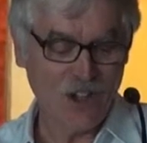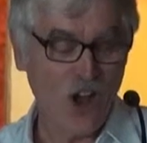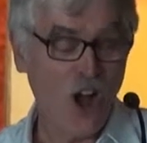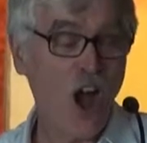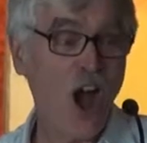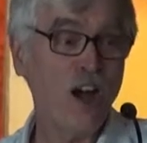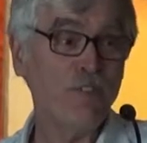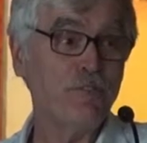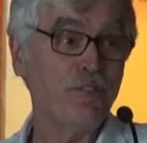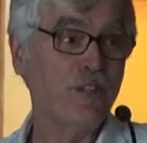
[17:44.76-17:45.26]

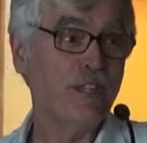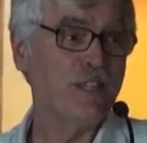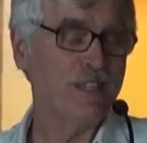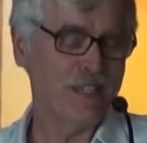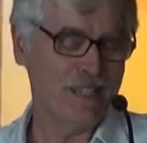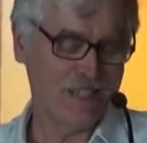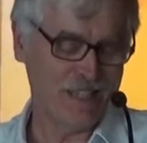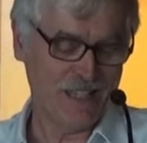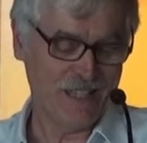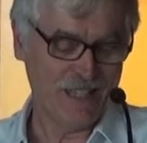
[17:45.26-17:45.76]

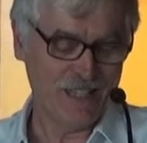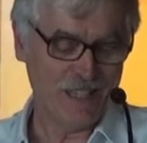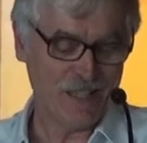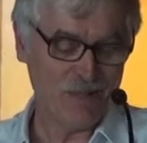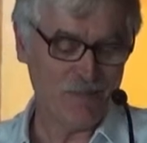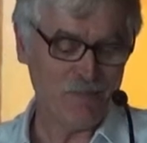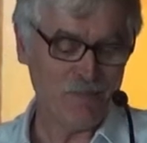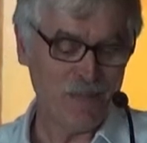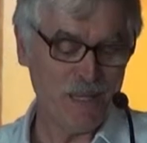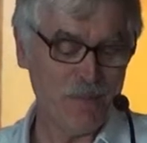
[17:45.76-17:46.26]
often
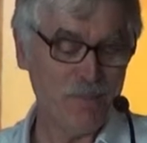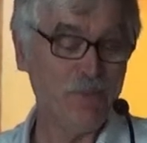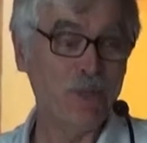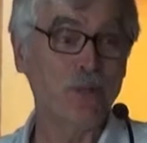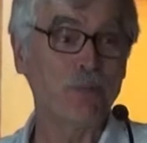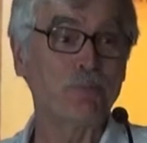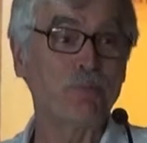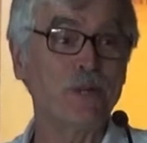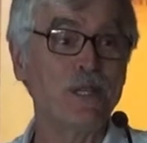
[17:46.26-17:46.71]
people